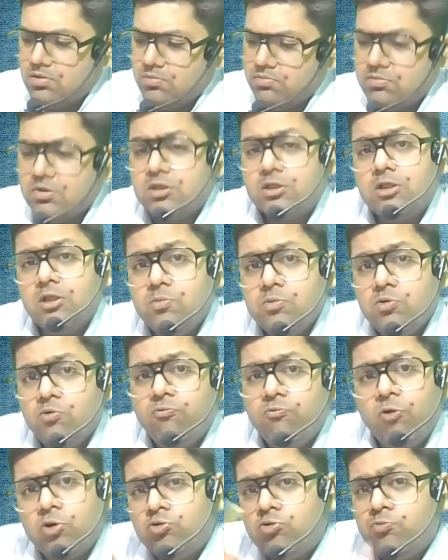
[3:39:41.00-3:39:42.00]
Matlab you
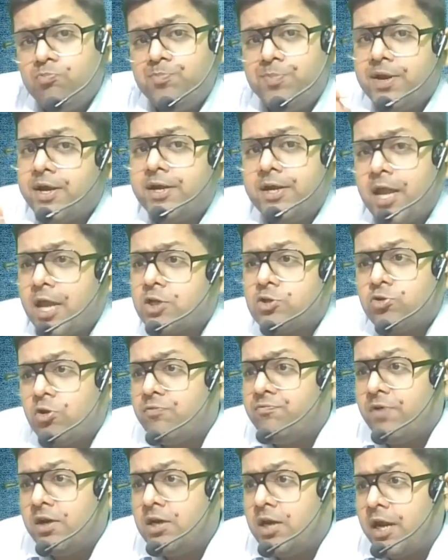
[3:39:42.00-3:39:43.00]
want to pay tax
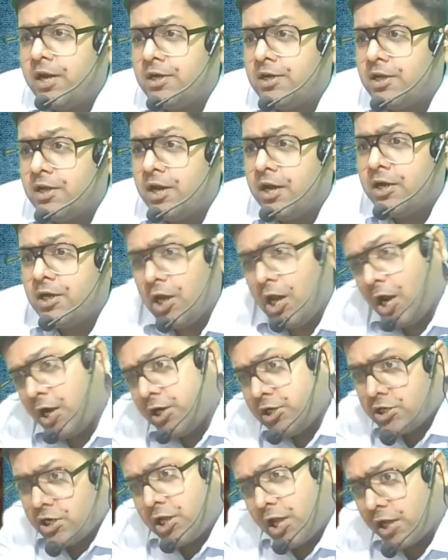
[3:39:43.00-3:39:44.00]
on 198
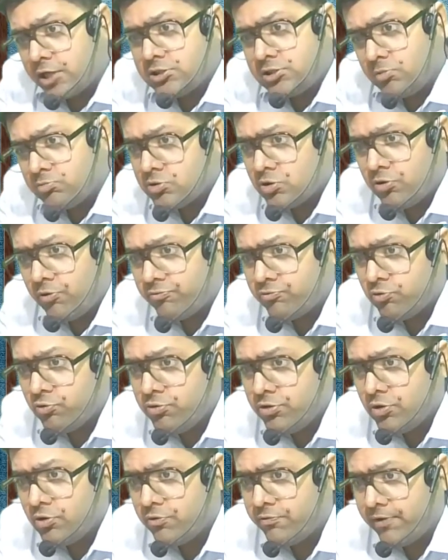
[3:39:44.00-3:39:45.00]
and take exemption of
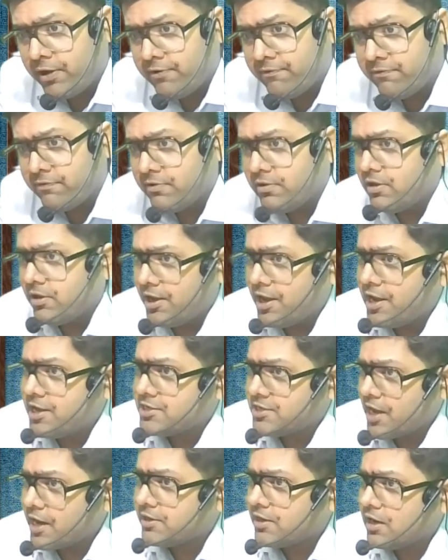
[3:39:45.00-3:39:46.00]
205.
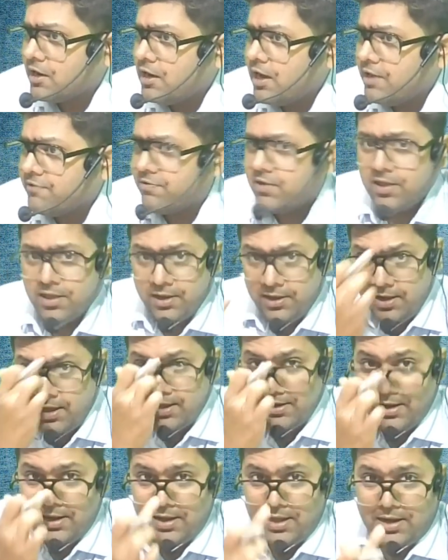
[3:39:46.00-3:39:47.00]
Hashtag thug life. Na
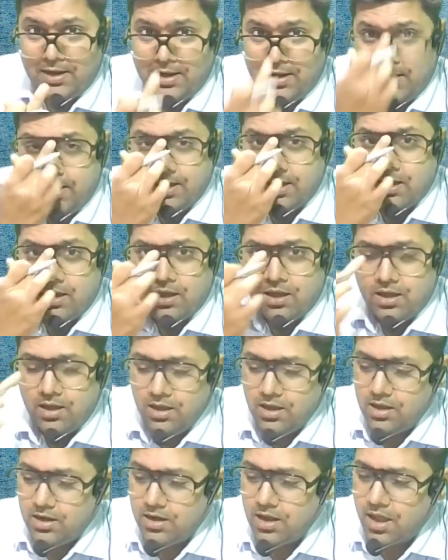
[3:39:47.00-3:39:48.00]
na na na na.
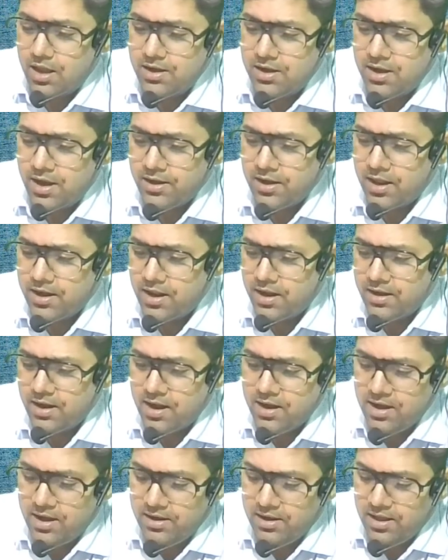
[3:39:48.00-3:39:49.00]
Na na na na na
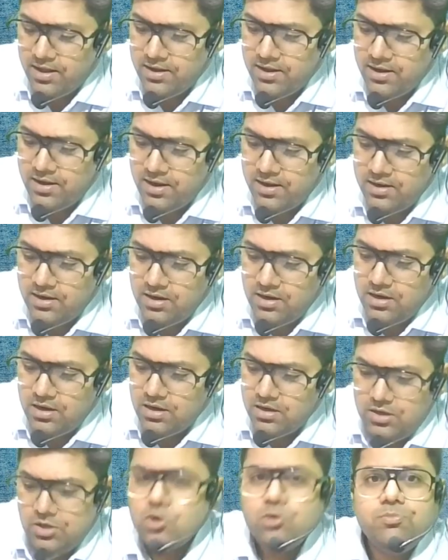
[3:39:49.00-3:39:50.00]
na na na.
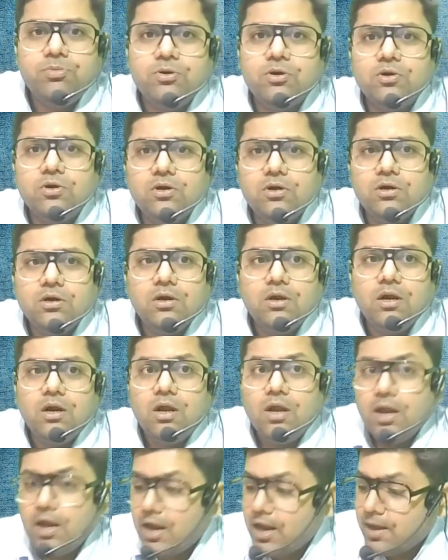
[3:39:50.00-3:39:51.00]
No, bro.
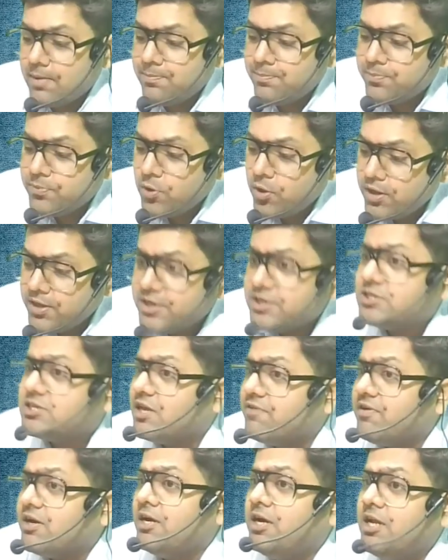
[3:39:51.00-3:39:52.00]
Employer is
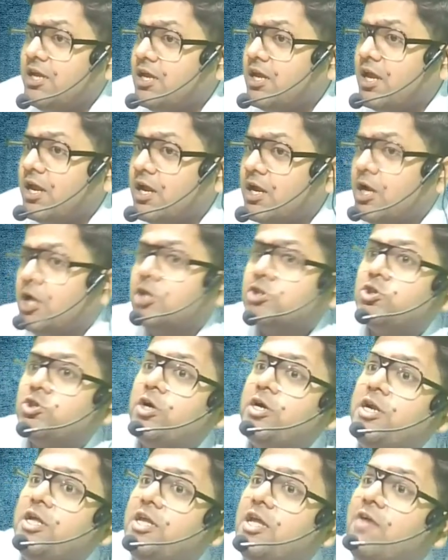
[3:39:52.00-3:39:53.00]
giving DA,
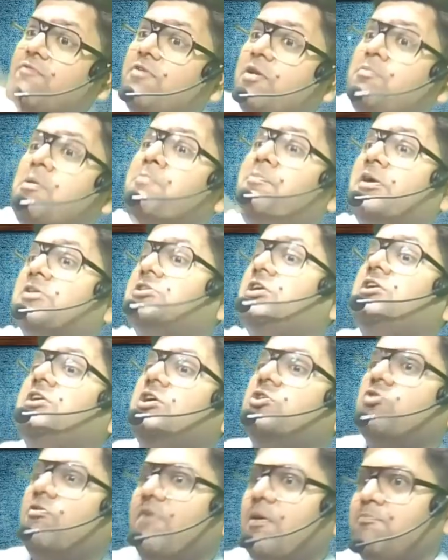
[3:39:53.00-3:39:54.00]
so DA will be
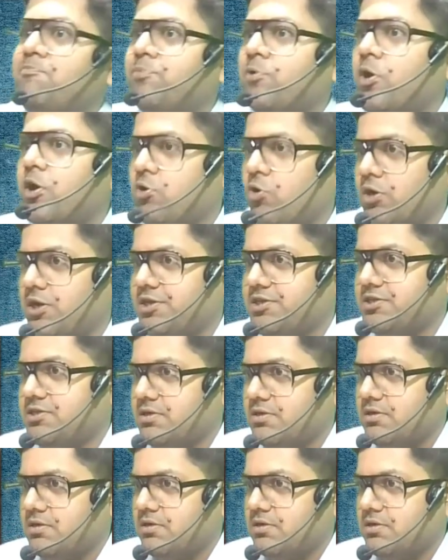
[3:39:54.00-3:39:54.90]
percentage of employer knowledge.